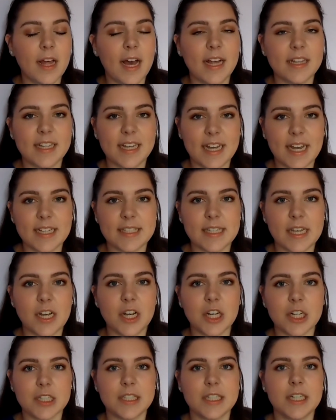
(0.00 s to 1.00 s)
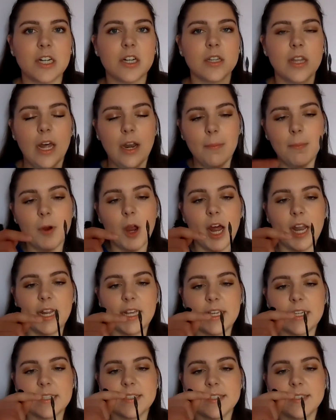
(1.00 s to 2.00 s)
like I said earlier, a lot of
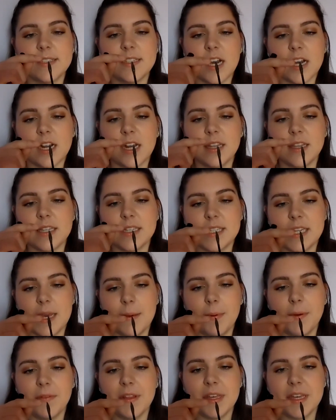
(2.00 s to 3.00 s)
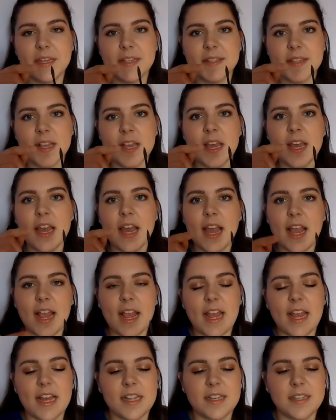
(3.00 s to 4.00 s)
product gets stuck on the tip of this
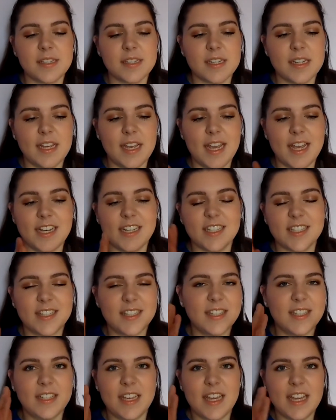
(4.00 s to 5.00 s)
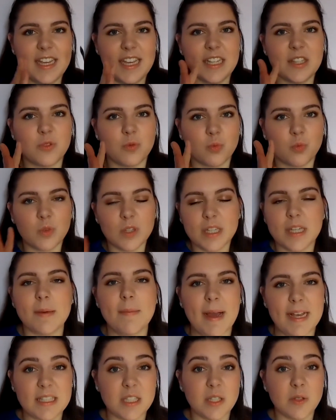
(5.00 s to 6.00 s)
and it just gets really
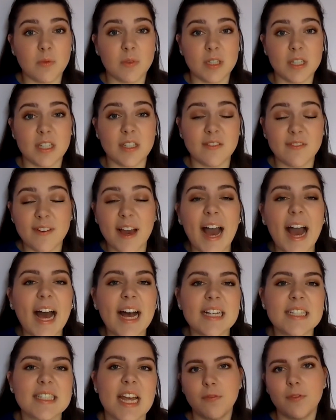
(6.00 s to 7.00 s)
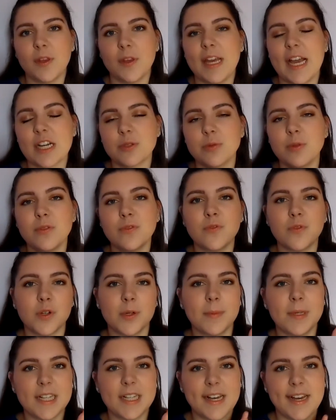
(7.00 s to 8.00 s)
messy really fast. For the actual
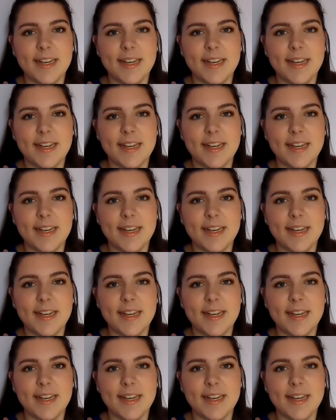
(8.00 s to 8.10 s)
formula